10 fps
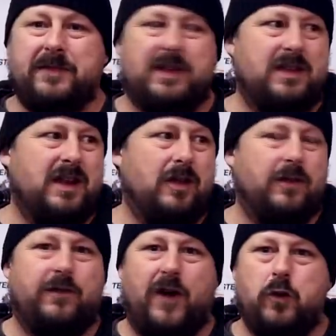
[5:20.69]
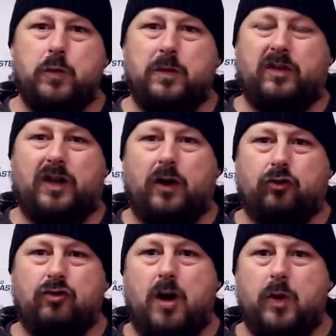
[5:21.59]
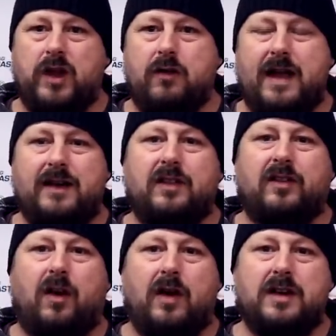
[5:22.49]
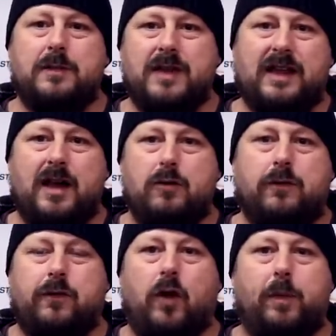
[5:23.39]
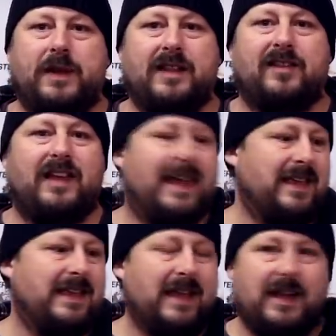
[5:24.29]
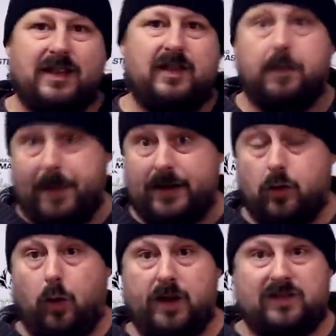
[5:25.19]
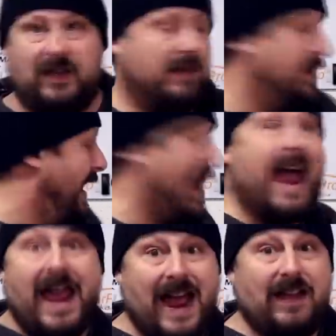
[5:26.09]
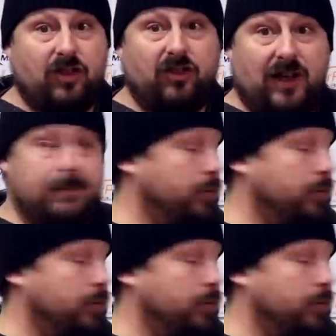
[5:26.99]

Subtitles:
you know, the foam starts rolling around inside them and they go all floppy and saggy. These are better quality than that at the same